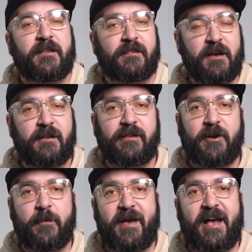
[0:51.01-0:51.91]

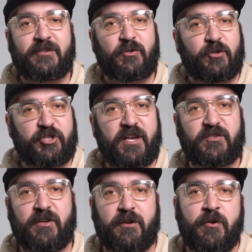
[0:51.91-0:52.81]
Luckily, our pastor,
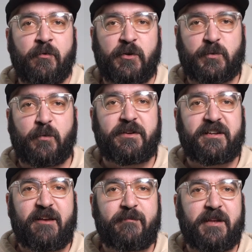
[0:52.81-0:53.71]
Justin, was willing
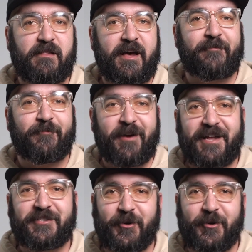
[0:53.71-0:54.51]
to give me a lot of rides